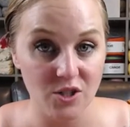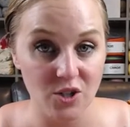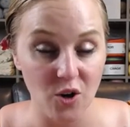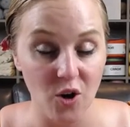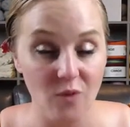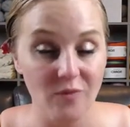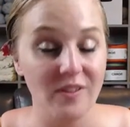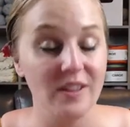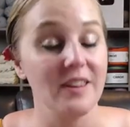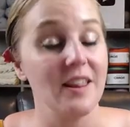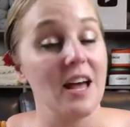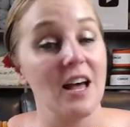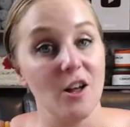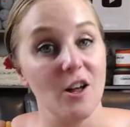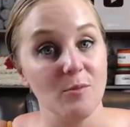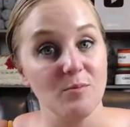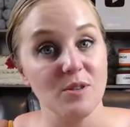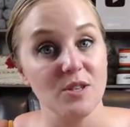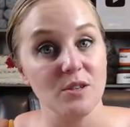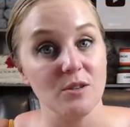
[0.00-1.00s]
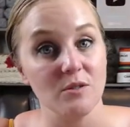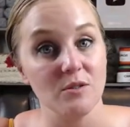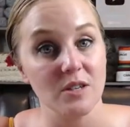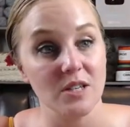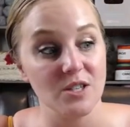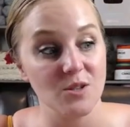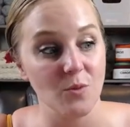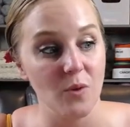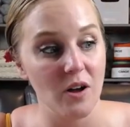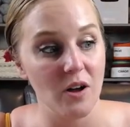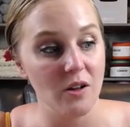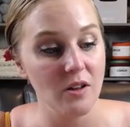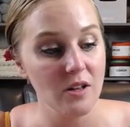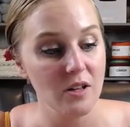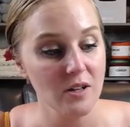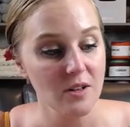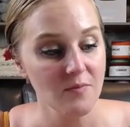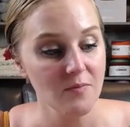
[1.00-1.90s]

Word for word: So hopefully that helps you as well